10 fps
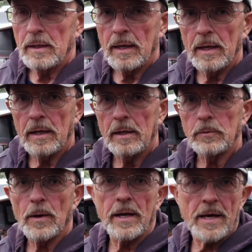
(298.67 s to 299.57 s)

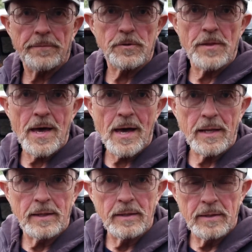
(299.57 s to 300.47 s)
And right after
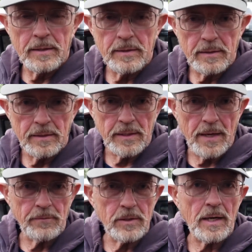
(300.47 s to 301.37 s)
that, then
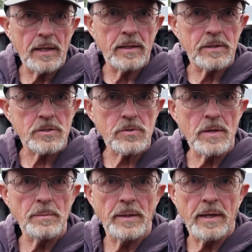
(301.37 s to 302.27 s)
Kevin got
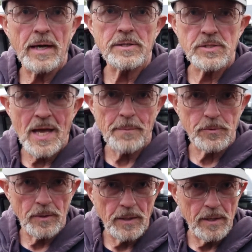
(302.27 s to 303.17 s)
extreme. He got zapped
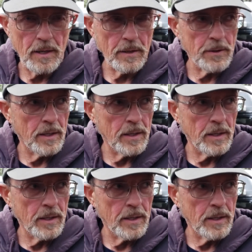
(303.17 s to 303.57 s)
really hard.